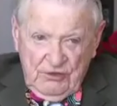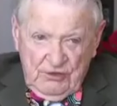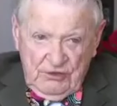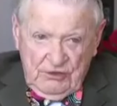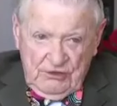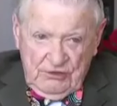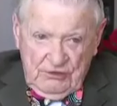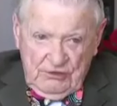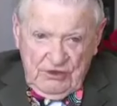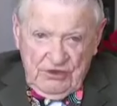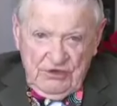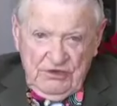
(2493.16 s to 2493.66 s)

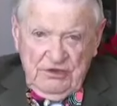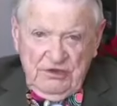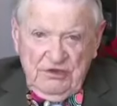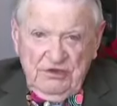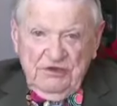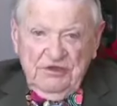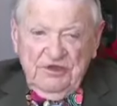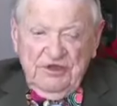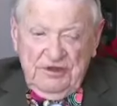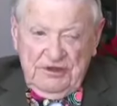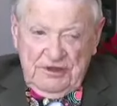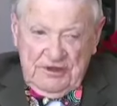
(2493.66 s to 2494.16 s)
where,
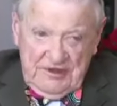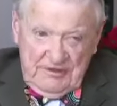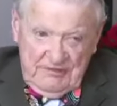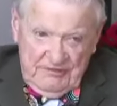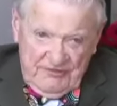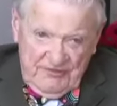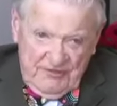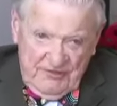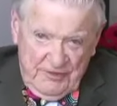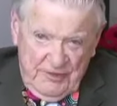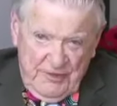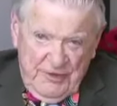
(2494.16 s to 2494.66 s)
yeah, I'm
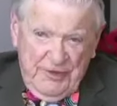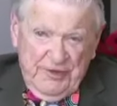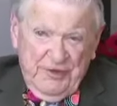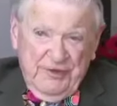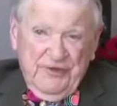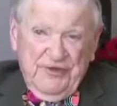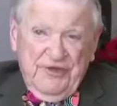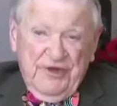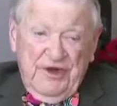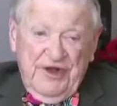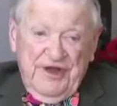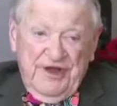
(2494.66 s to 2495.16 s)
familiar
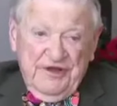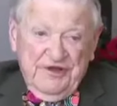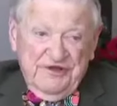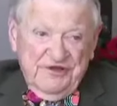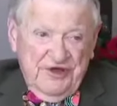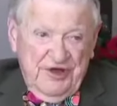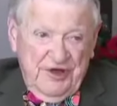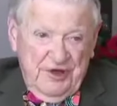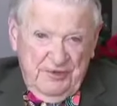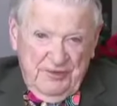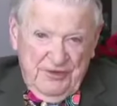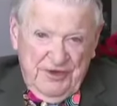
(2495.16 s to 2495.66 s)
with the
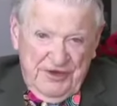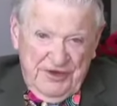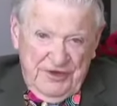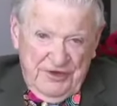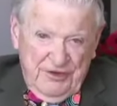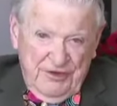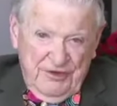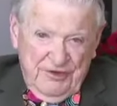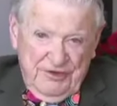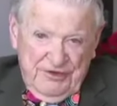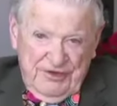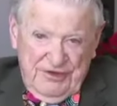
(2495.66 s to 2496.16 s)
landscape. I
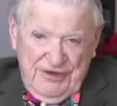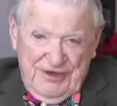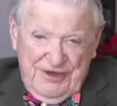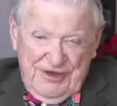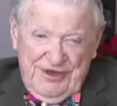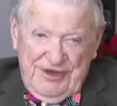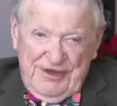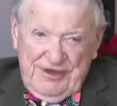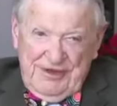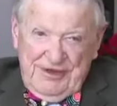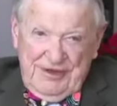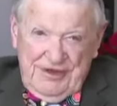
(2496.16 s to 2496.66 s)
know,
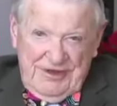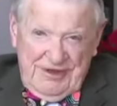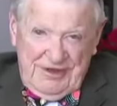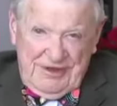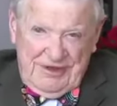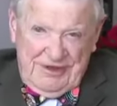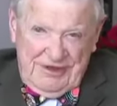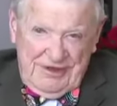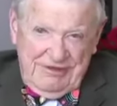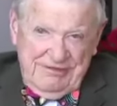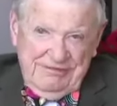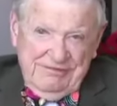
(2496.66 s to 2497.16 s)

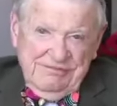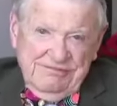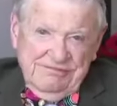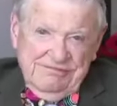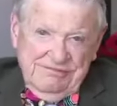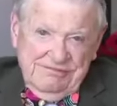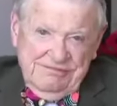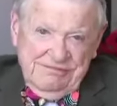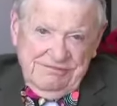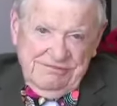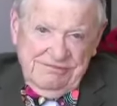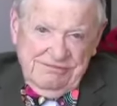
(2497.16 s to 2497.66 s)
uh,
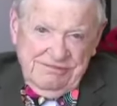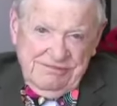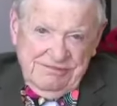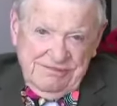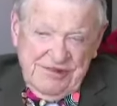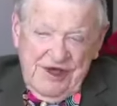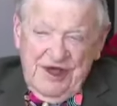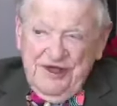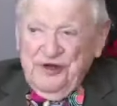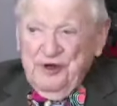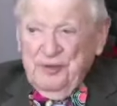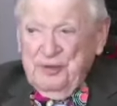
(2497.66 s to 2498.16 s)

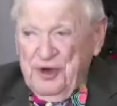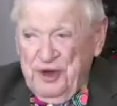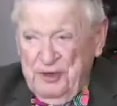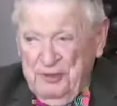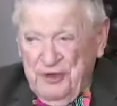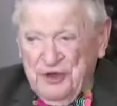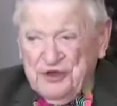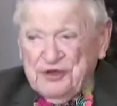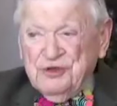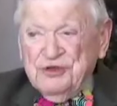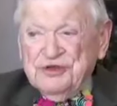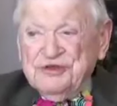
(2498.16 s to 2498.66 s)
I know pretty
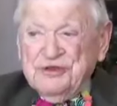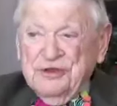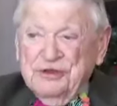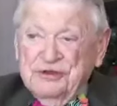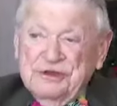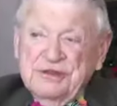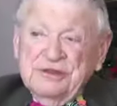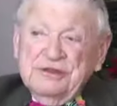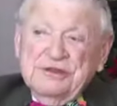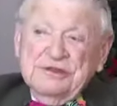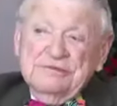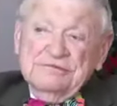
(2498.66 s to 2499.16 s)
much what's
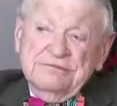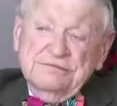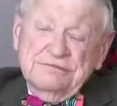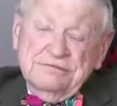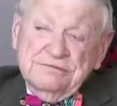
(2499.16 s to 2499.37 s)
going on.